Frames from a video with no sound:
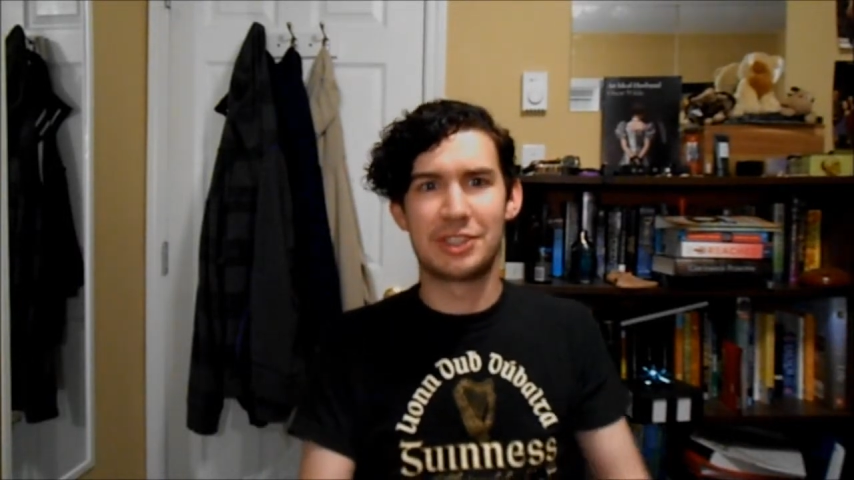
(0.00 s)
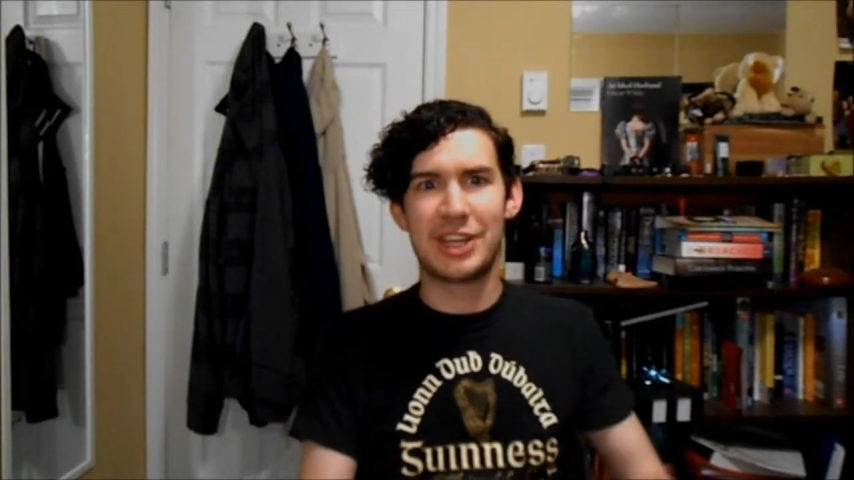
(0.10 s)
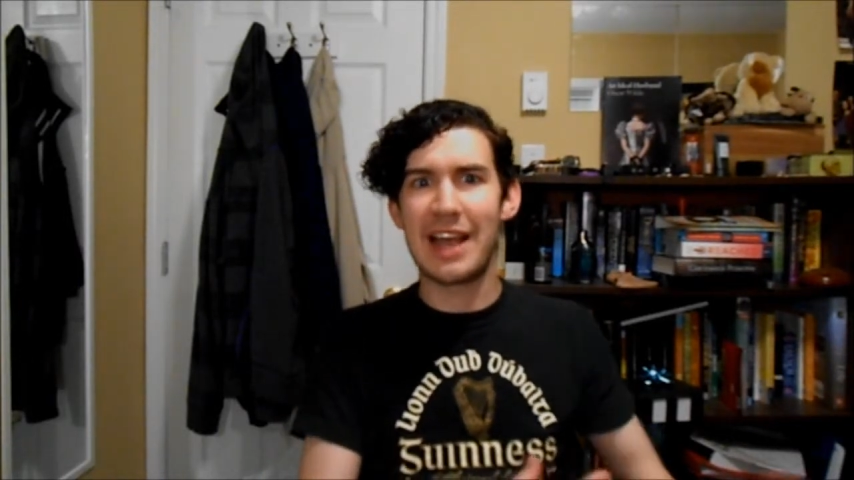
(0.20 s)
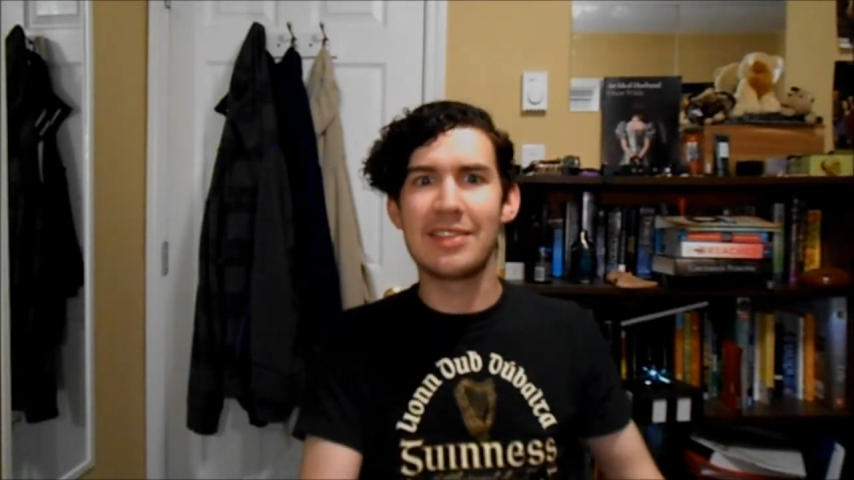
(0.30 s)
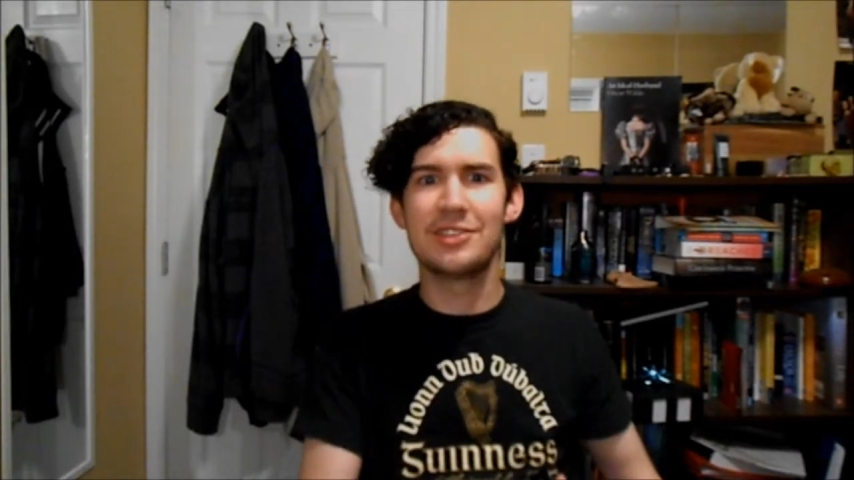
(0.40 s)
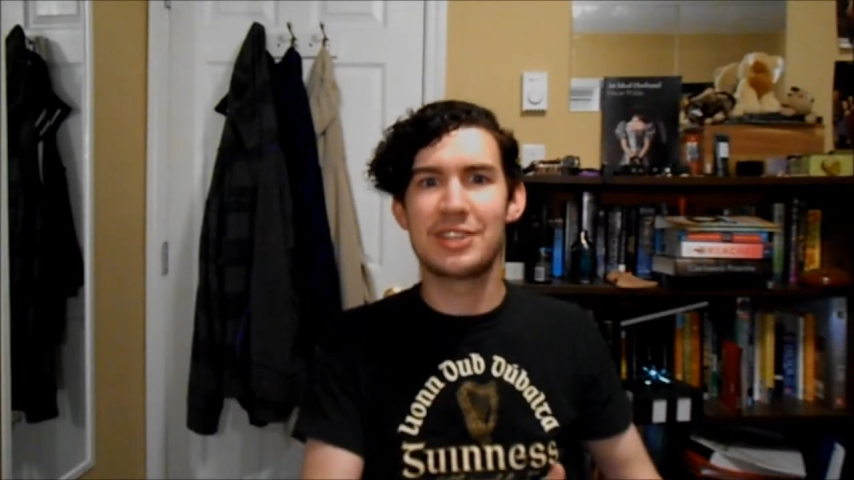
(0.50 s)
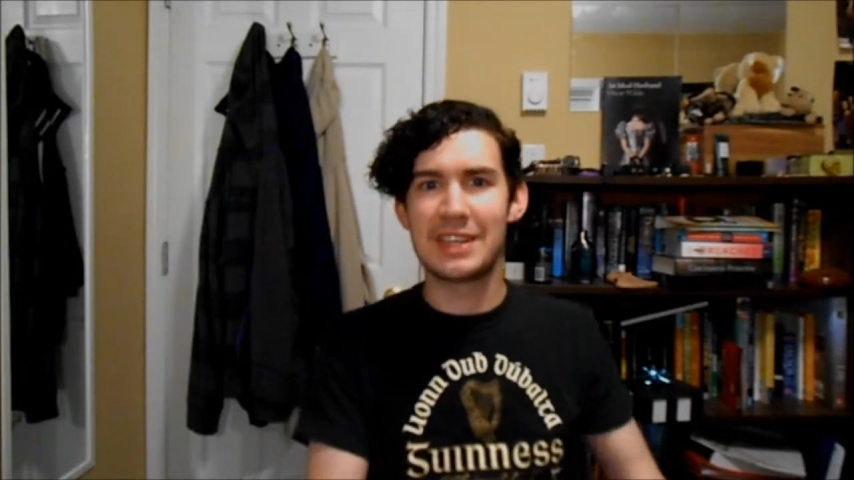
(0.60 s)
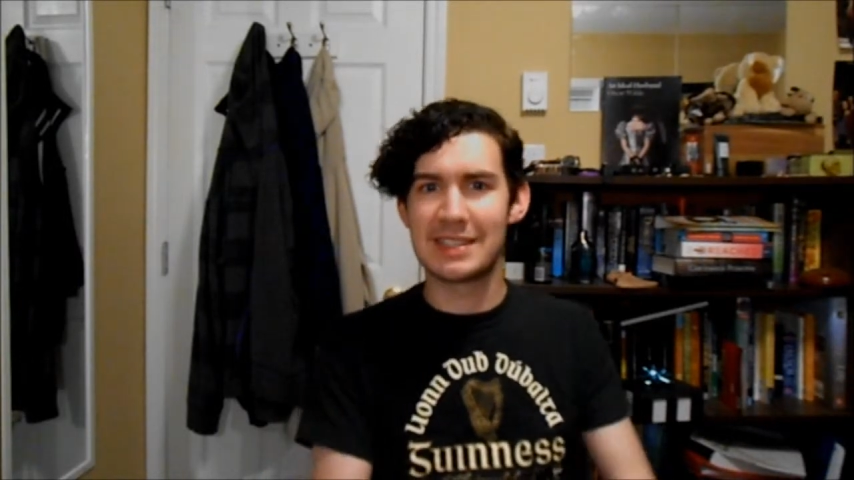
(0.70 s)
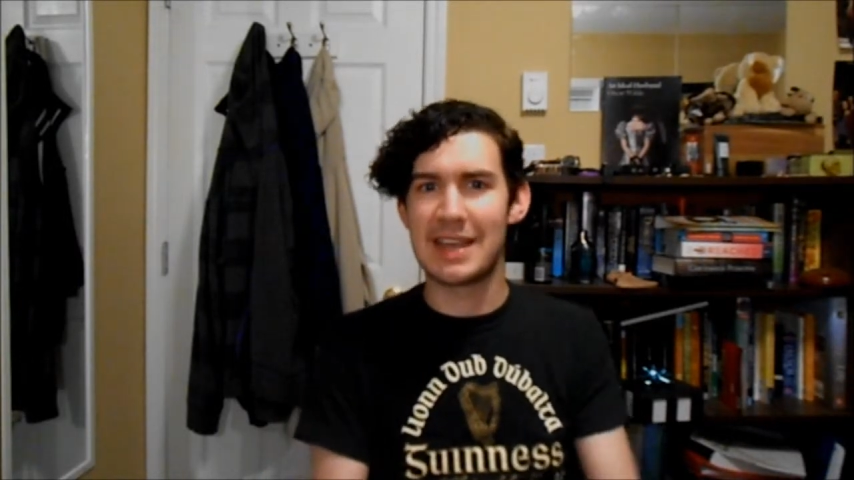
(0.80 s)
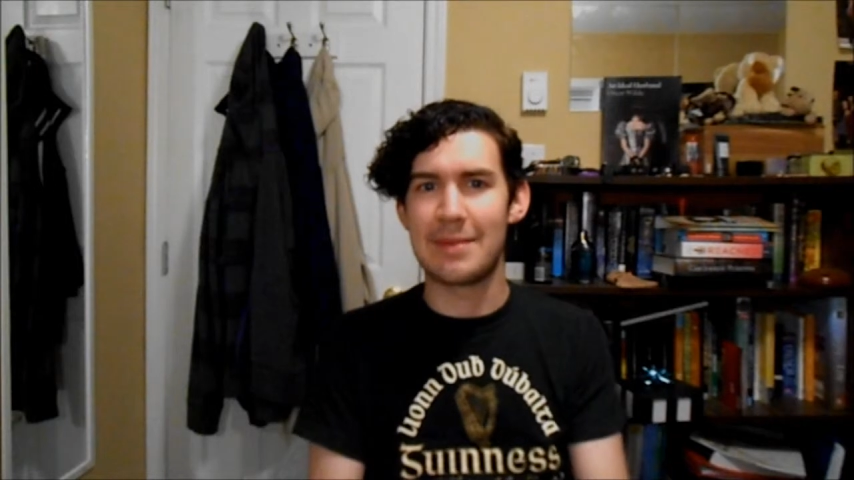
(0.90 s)
challenging
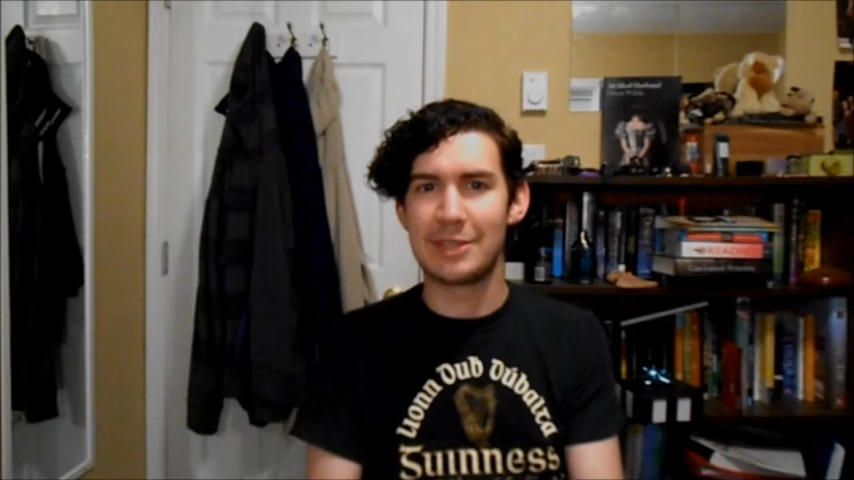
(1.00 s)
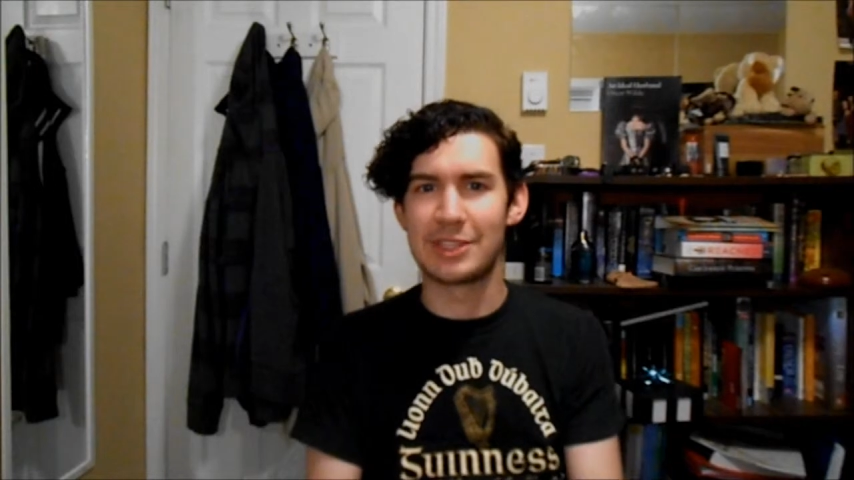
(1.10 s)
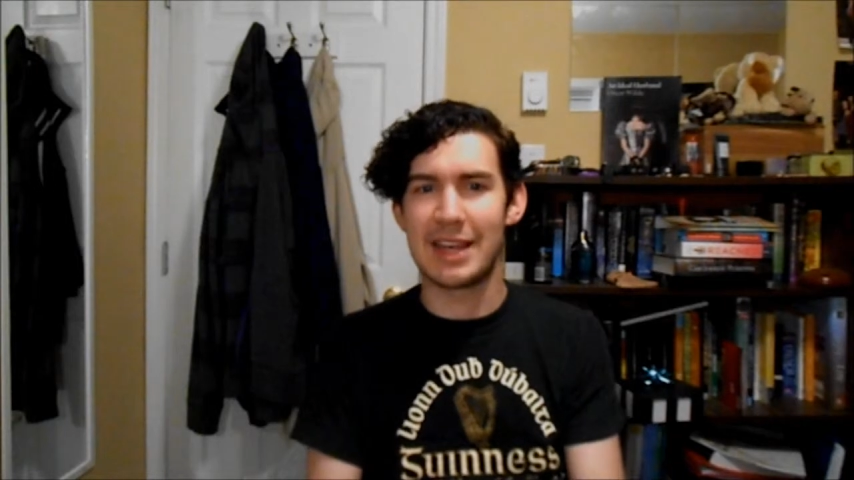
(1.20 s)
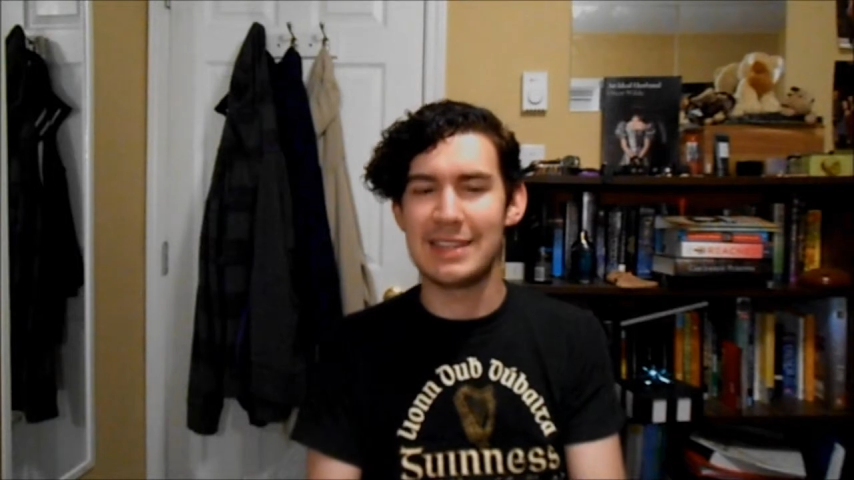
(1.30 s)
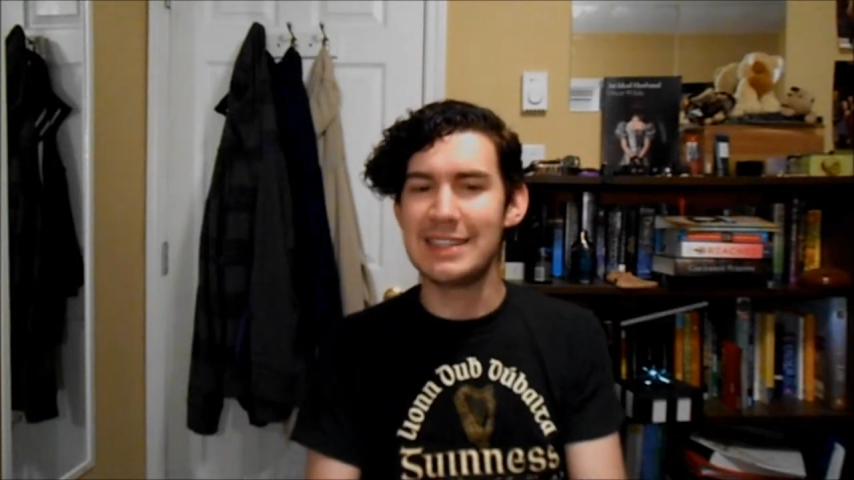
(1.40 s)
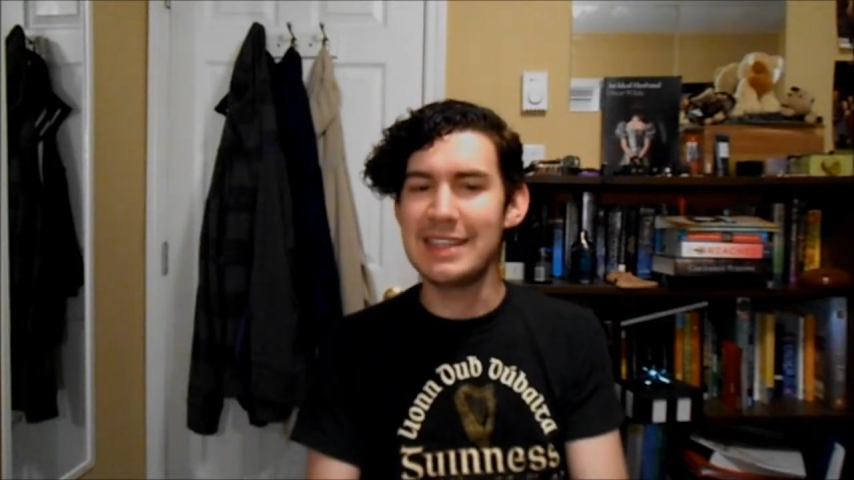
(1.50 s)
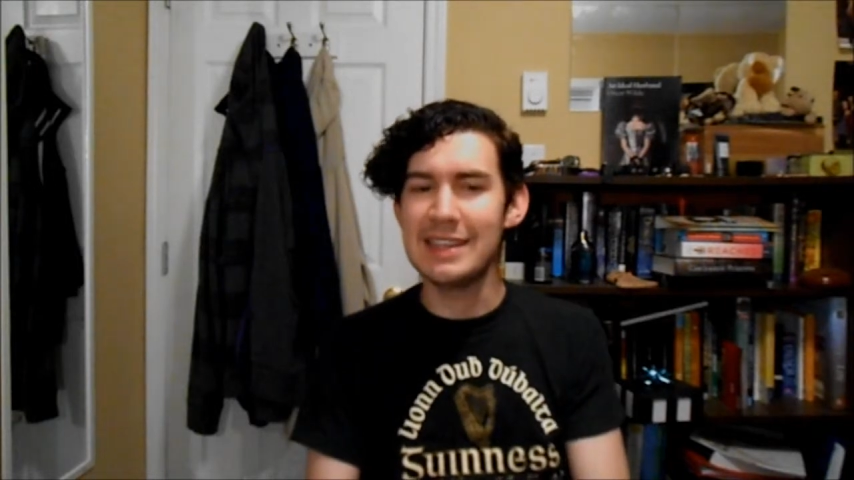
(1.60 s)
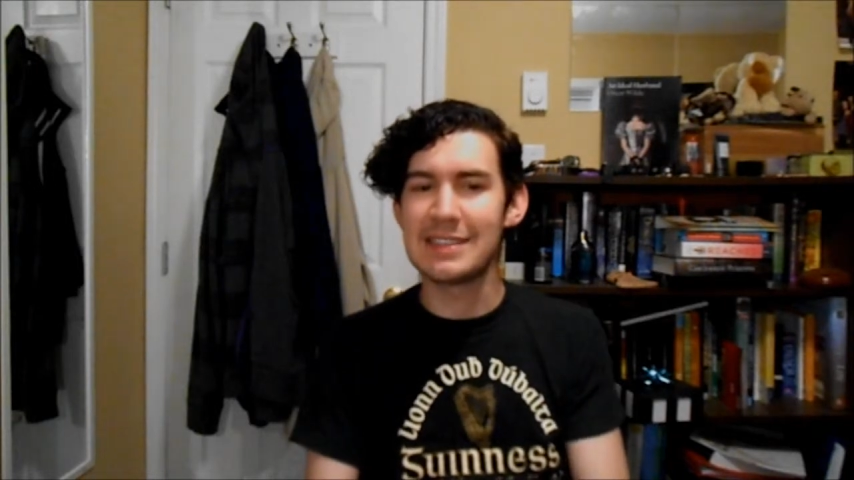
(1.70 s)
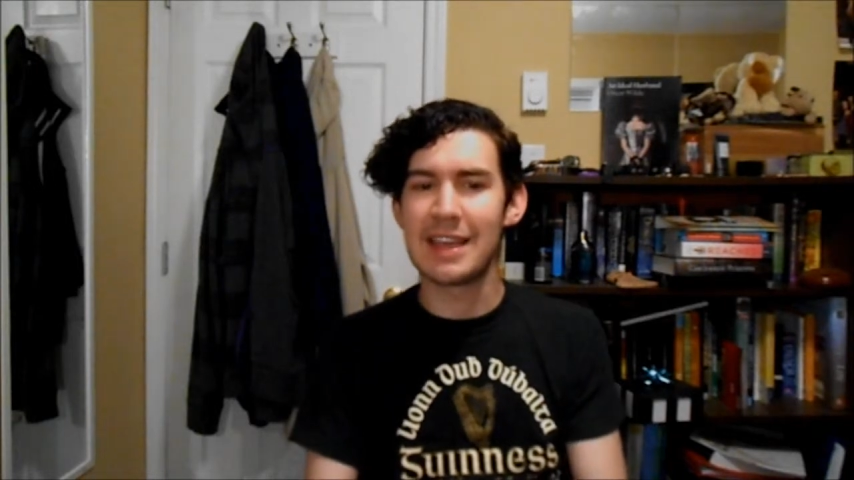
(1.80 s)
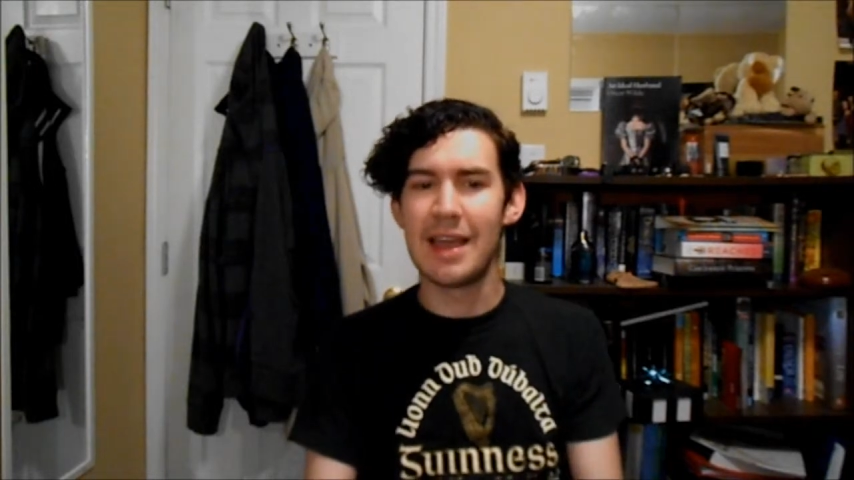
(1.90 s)
established
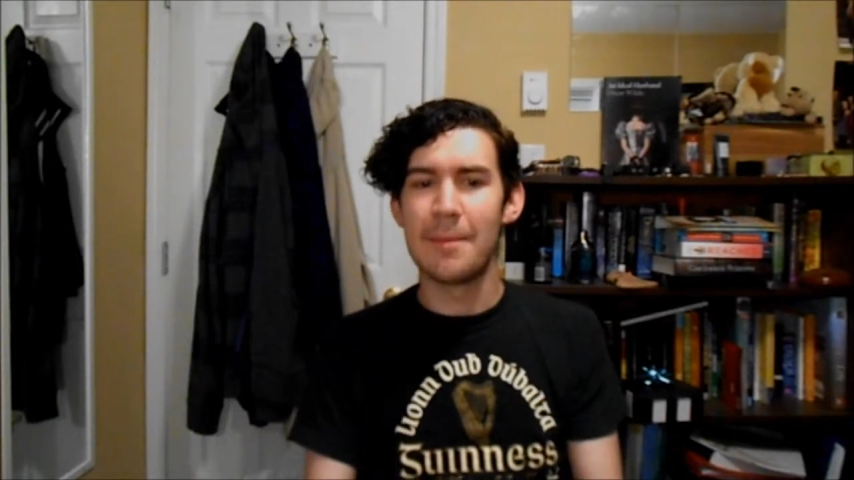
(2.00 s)
ideas,